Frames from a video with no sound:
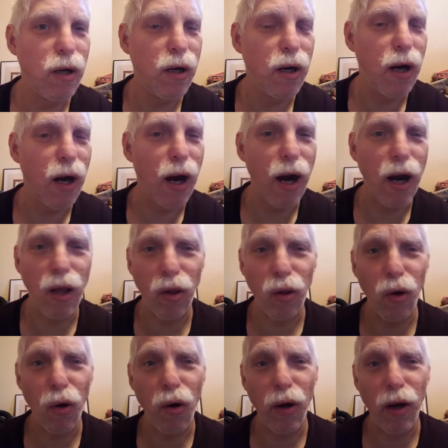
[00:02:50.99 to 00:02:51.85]
and
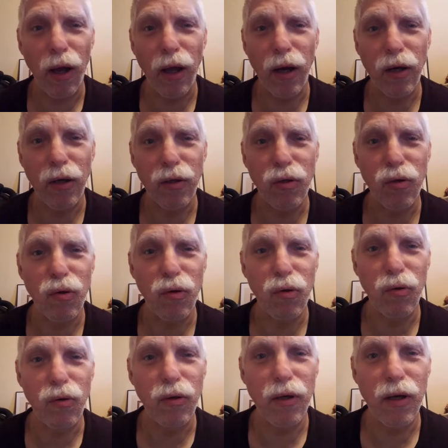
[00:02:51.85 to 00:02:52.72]
learn how to
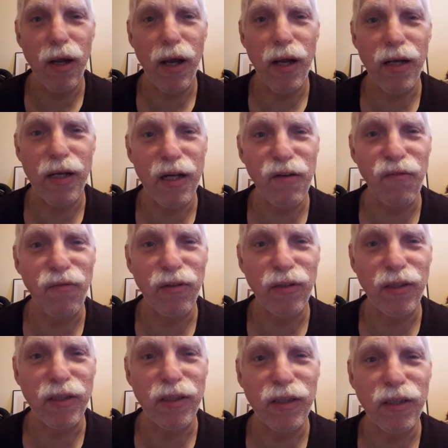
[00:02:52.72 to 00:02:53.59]
do a different
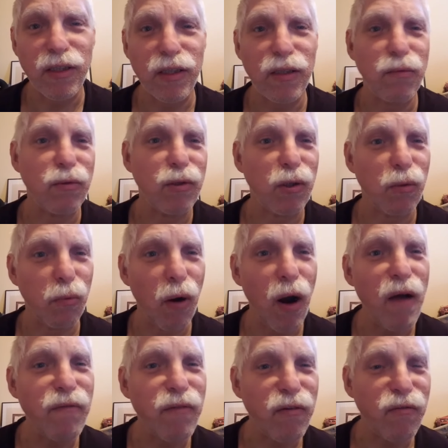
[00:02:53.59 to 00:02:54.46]
system to
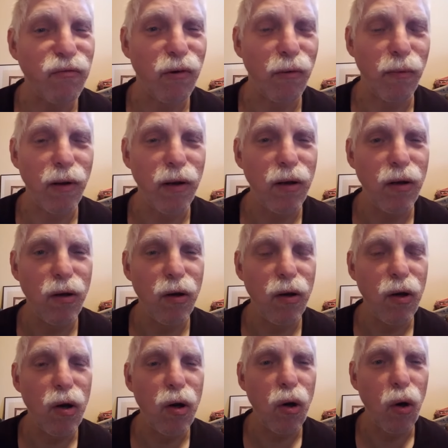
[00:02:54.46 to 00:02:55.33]
profit from it,
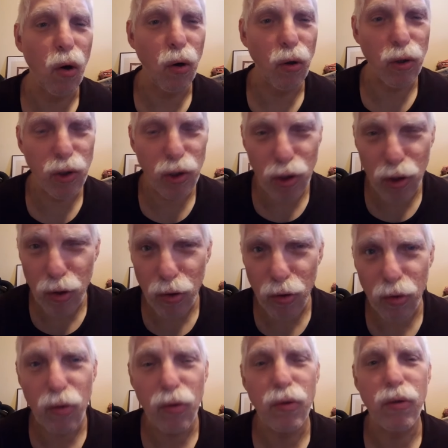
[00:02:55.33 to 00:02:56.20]
or
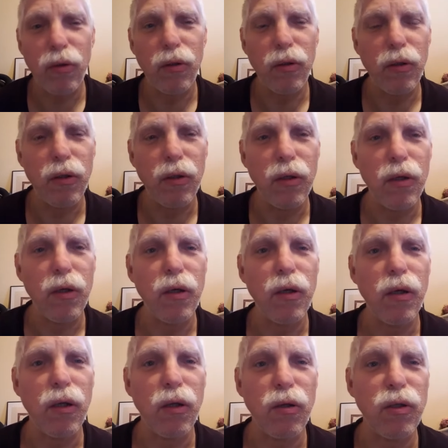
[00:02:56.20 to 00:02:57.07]
two,
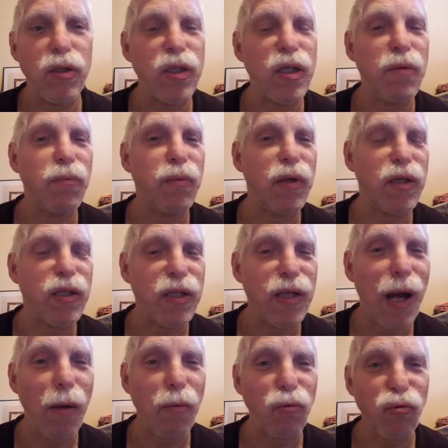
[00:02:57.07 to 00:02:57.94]
you simply
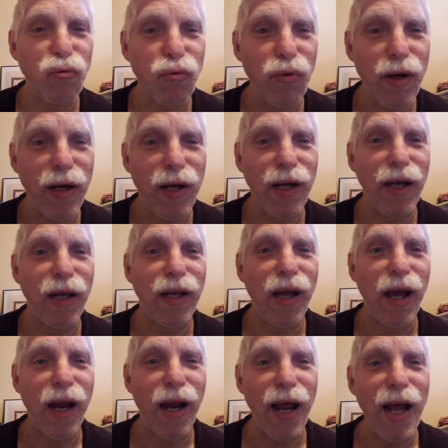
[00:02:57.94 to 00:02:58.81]
stop trading in
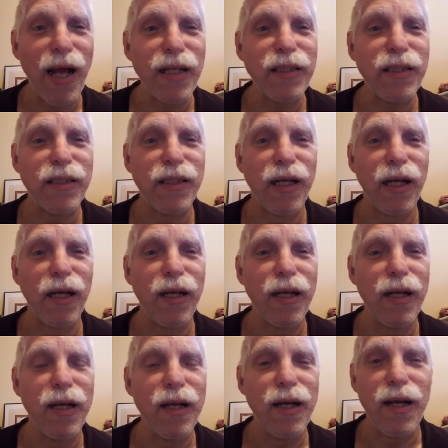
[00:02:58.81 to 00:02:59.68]
that asset
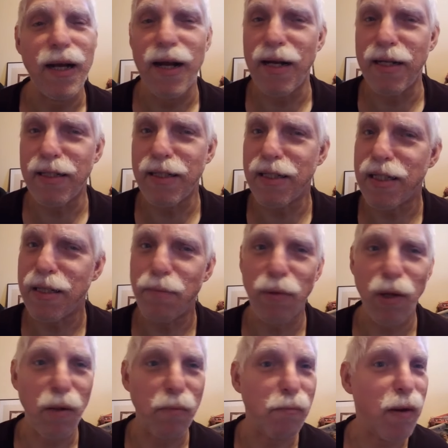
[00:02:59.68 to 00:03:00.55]
as it
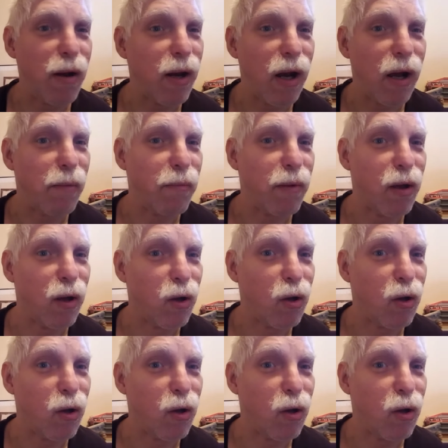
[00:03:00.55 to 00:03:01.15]
simply may not be a good